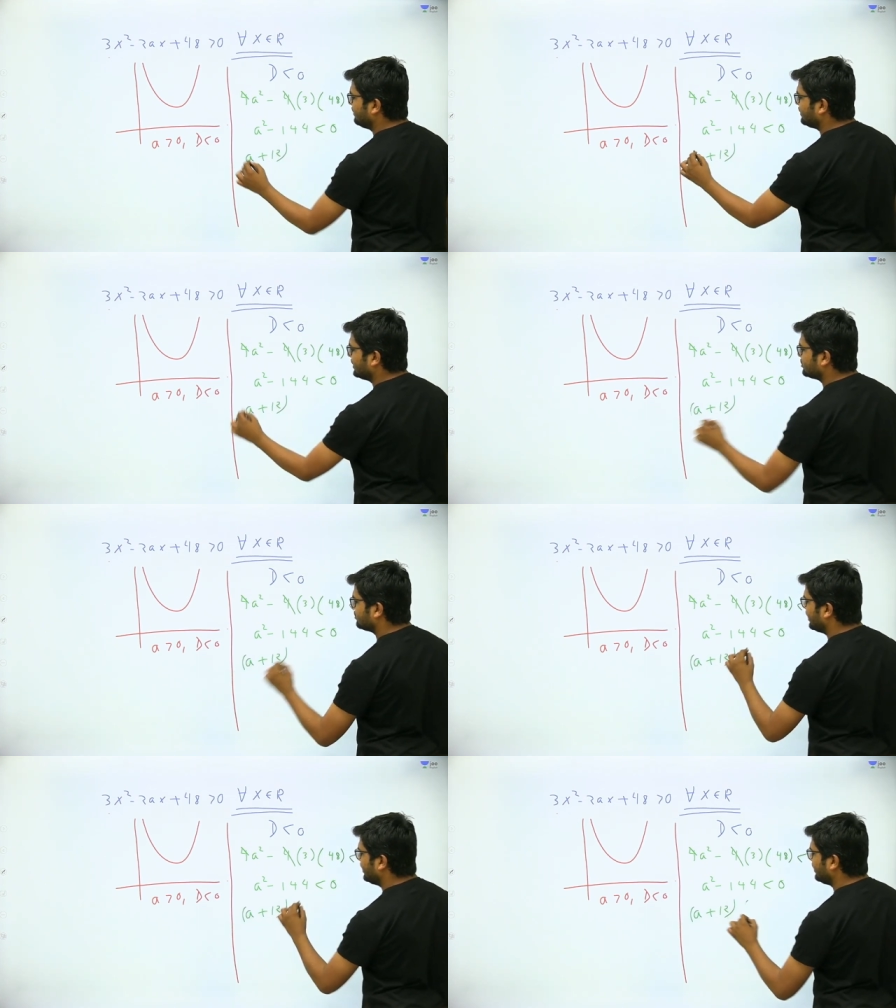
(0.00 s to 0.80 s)
A plus
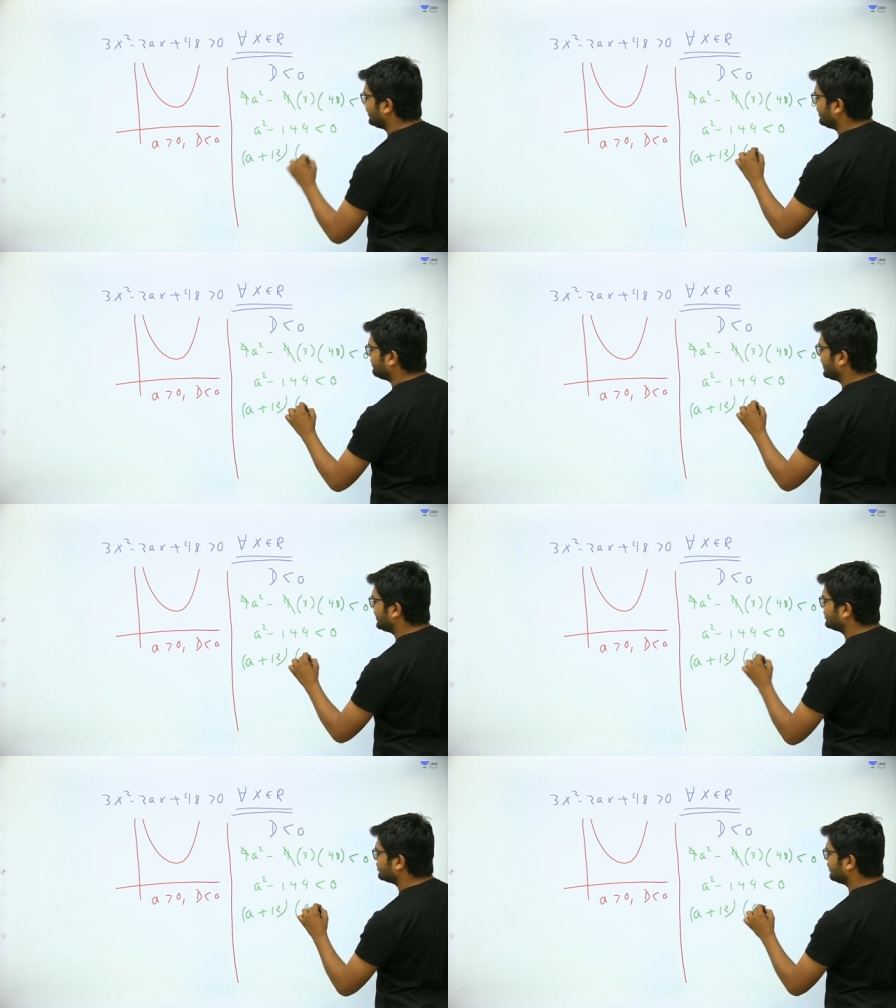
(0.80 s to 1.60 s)
twelve, a
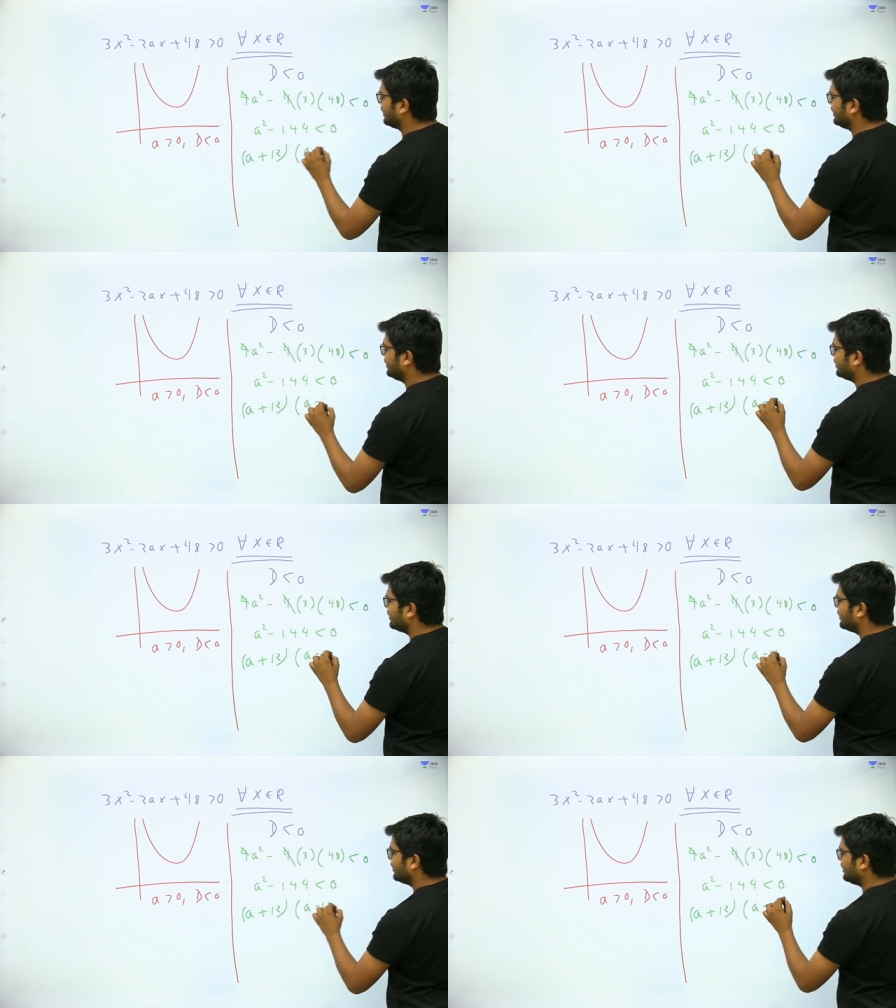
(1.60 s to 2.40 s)
minus twelve
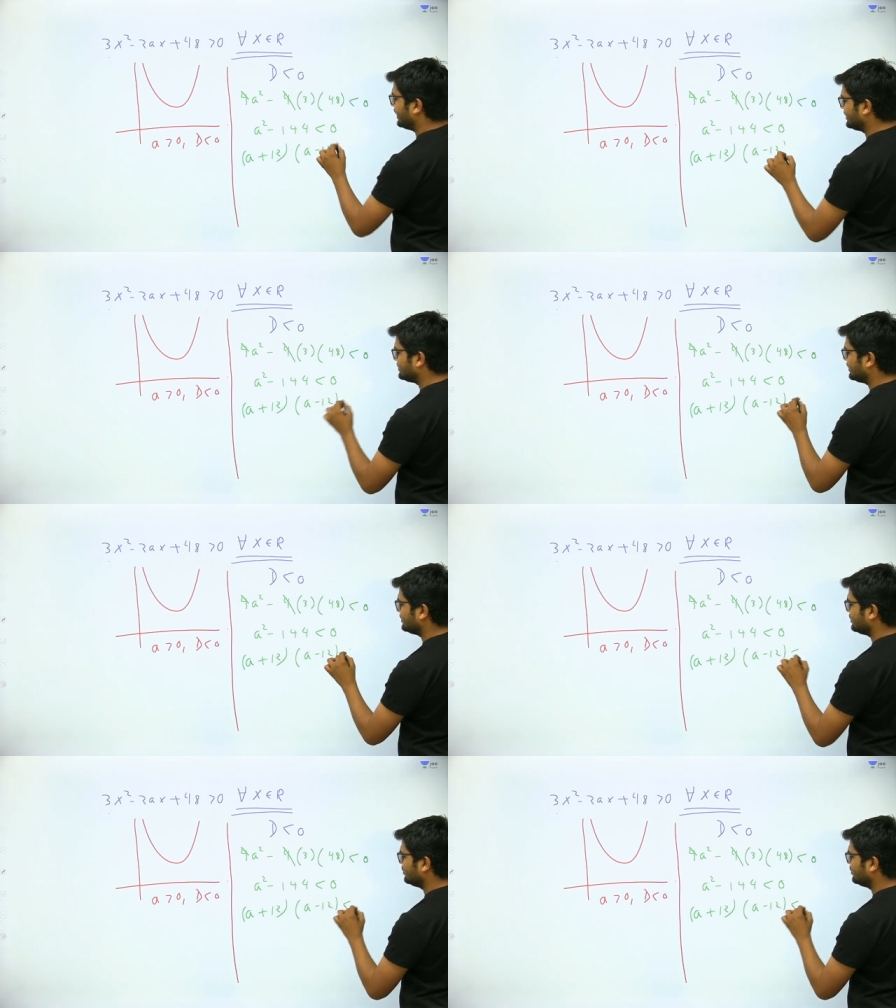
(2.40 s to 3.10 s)
less than